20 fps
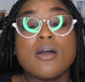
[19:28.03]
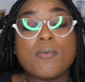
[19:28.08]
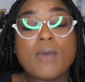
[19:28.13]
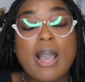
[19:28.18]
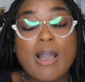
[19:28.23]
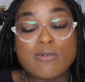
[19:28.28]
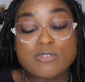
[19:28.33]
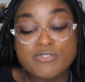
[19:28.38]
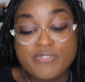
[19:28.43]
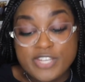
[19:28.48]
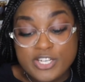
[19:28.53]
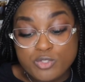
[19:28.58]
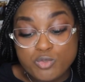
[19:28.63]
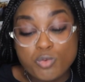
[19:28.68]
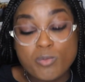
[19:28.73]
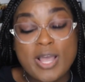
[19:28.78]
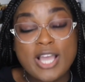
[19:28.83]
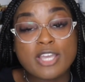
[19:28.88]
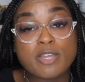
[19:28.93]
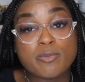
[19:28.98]
I was finished with
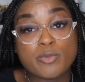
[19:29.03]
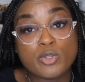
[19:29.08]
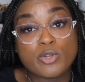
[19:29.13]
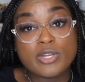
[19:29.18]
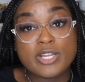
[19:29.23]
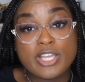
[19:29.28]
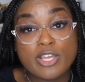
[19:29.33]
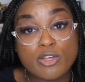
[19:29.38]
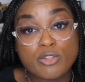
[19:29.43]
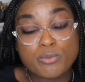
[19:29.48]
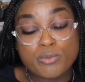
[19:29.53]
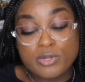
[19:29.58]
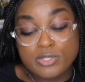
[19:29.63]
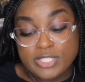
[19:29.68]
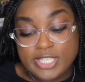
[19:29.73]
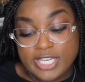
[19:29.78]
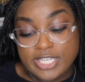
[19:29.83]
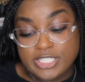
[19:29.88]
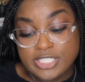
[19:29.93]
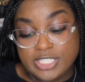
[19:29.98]
my community health
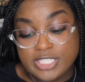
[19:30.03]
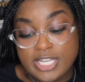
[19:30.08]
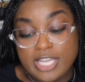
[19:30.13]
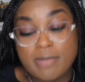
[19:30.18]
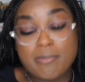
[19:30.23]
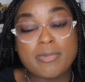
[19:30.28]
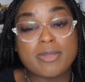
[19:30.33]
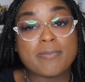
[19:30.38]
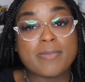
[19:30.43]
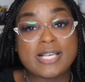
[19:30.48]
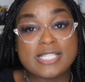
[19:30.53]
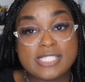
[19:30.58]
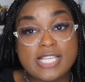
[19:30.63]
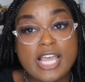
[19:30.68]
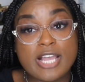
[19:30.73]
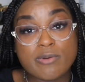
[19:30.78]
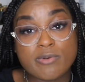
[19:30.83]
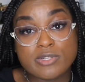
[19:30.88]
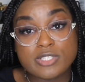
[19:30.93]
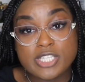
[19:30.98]
rotation and then my
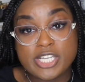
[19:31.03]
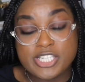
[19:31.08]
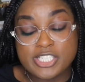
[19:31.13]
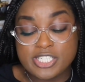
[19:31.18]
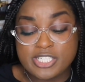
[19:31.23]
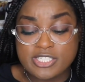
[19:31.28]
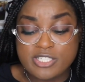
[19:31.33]
psych rotation.